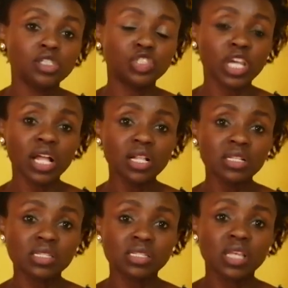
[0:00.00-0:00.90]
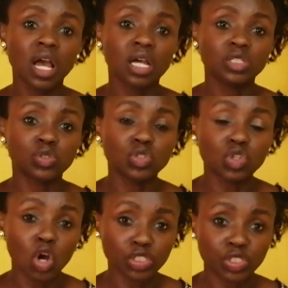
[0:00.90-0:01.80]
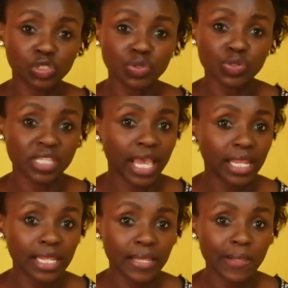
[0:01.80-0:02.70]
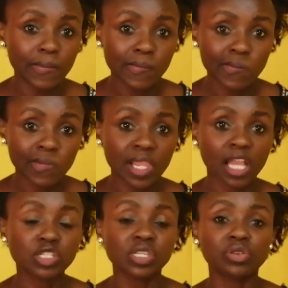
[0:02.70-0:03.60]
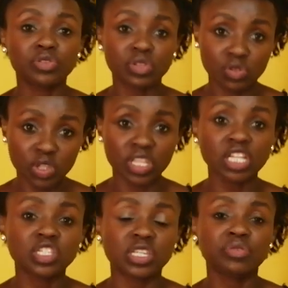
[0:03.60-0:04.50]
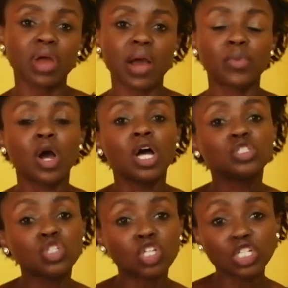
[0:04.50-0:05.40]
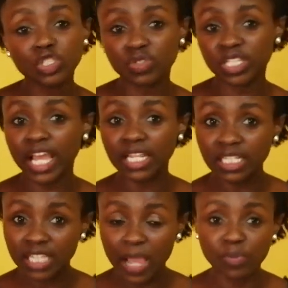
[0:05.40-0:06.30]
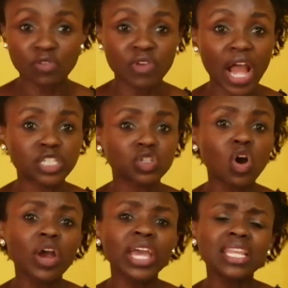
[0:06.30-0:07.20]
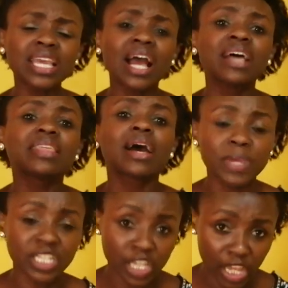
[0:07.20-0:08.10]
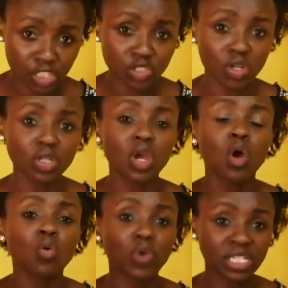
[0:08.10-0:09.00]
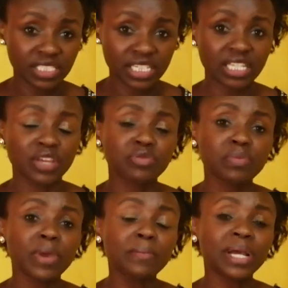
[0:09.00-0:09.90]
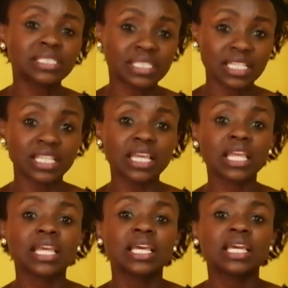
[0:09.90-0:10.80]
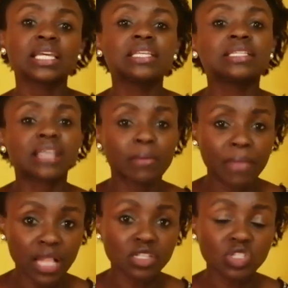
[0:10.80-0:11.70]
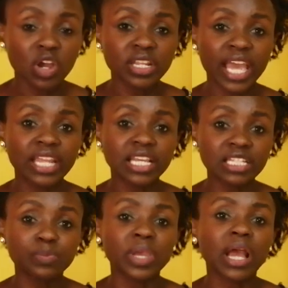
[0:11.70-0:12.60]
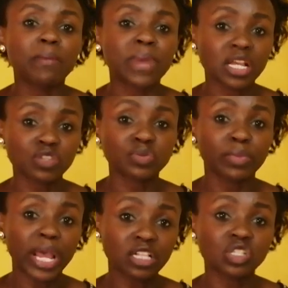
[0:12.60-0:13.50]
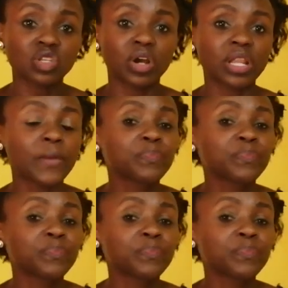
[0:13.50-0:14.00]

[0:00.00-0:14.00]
gels, to not use any teething syrup, to not use any type of ash or any other medication when teething. Remember, teething is a milestone, and it being a milestone,